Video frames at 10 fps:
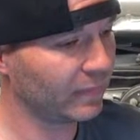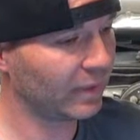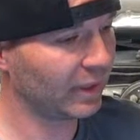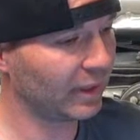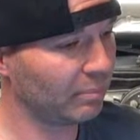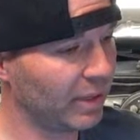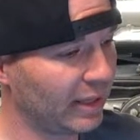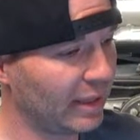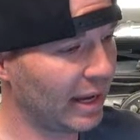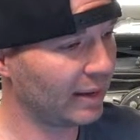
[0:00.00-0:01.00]
We are going to
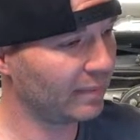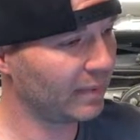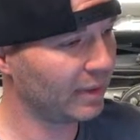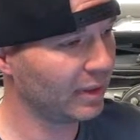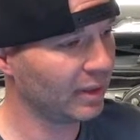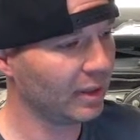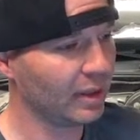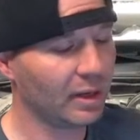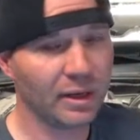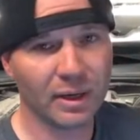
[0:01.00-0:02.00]
pick that.
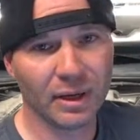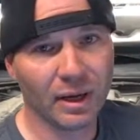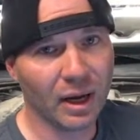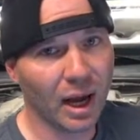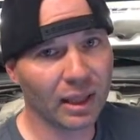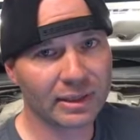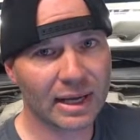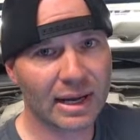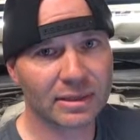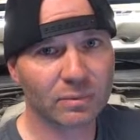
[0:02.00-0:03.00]
I like to
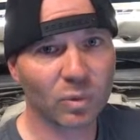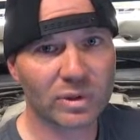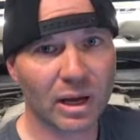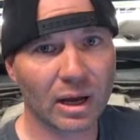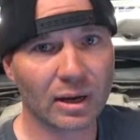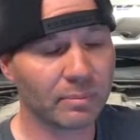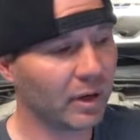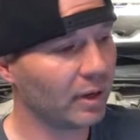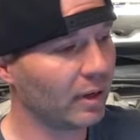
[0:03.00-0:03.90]
add some more time